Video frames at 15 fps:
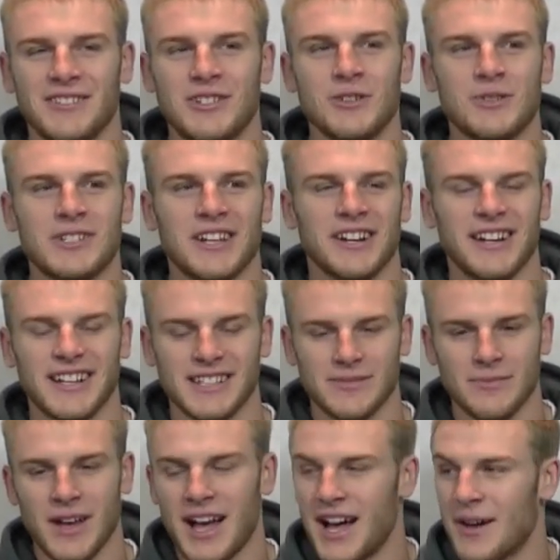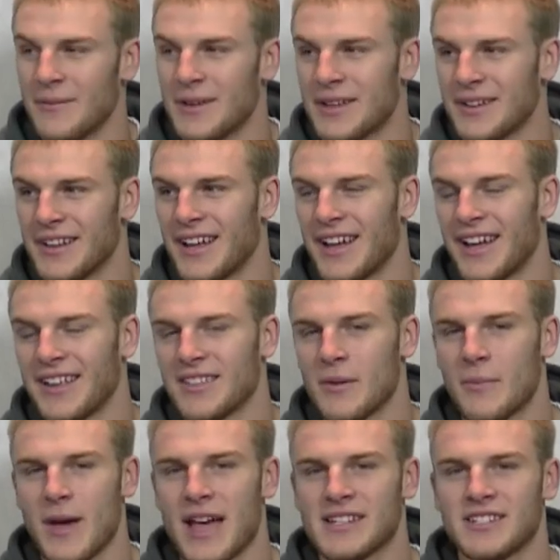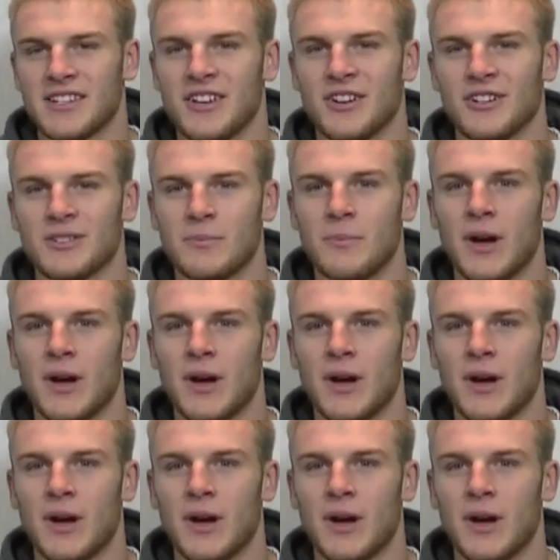too serious in the past years.